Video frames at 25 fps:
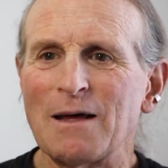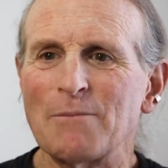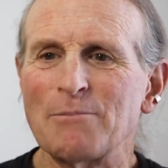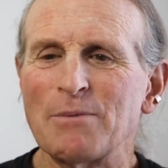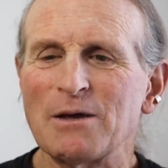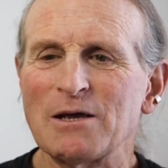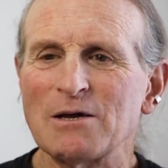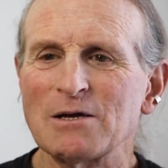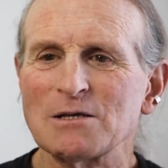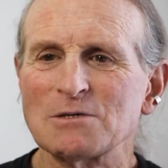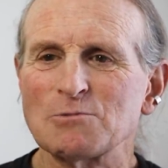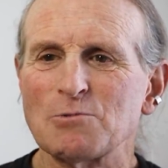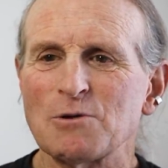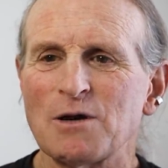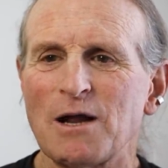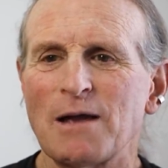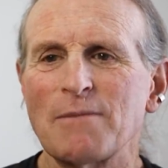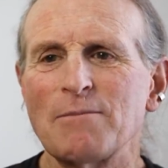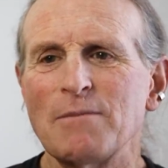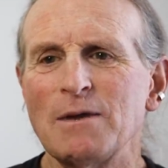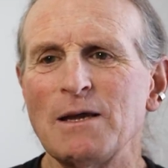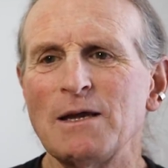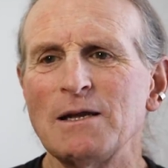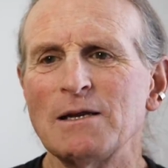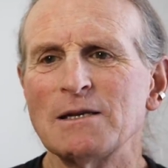because what I
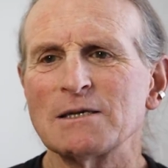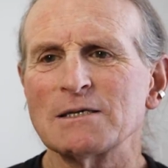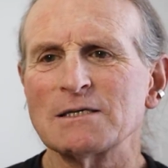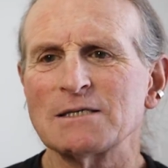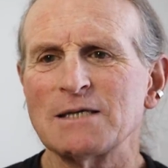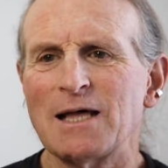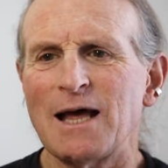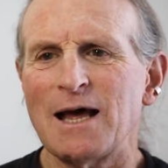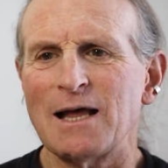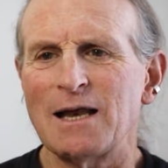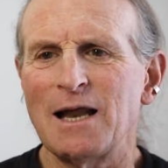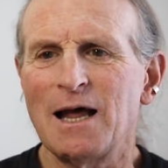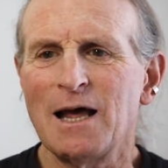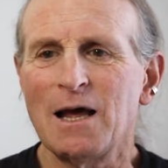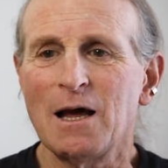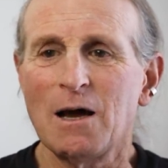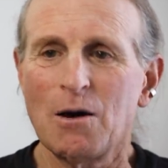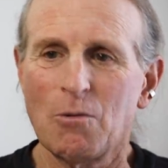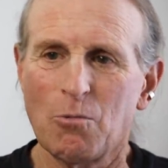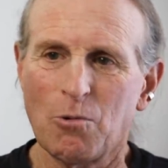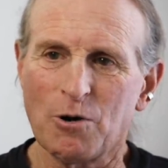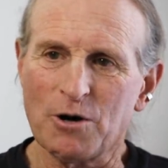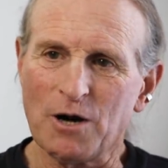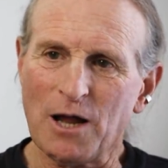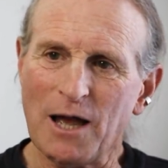mean is that
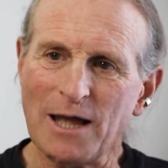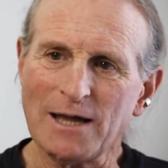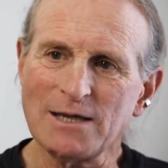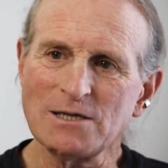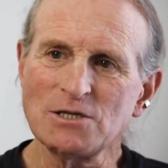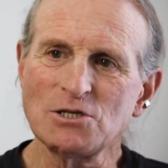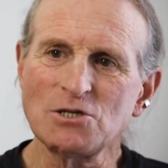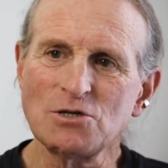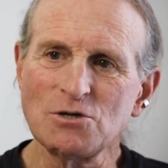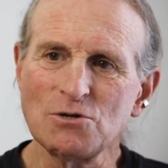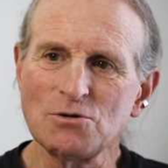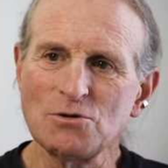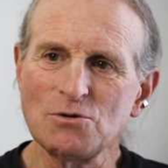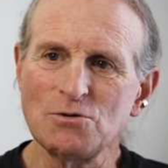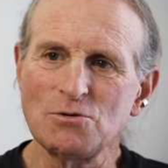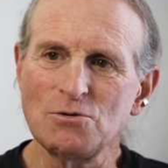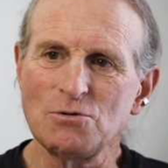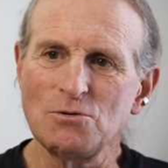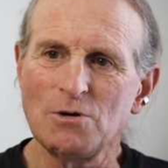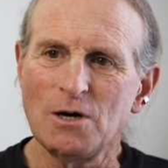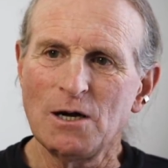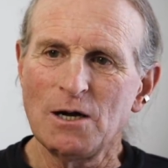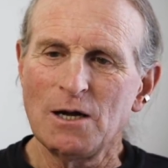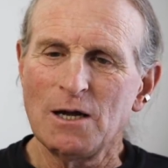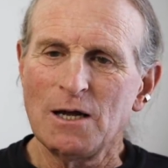what I
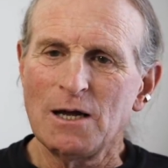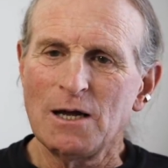do